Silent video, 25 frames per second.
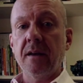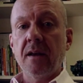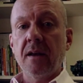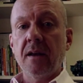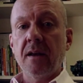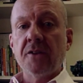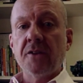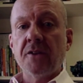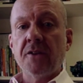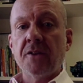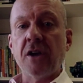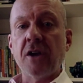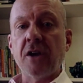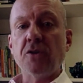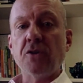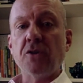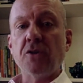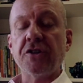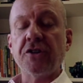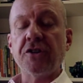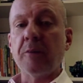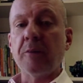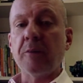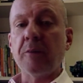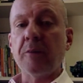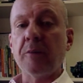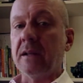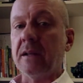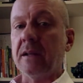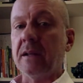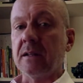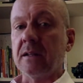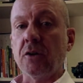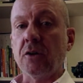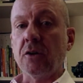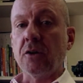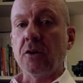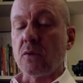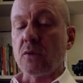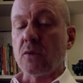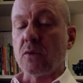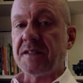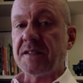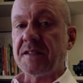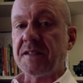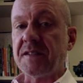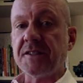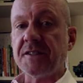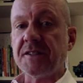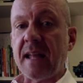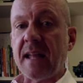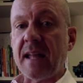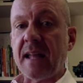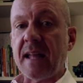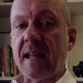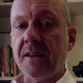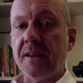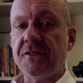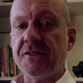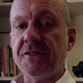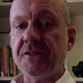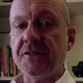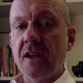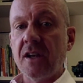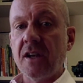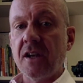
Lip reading: So, should there be legal resident status?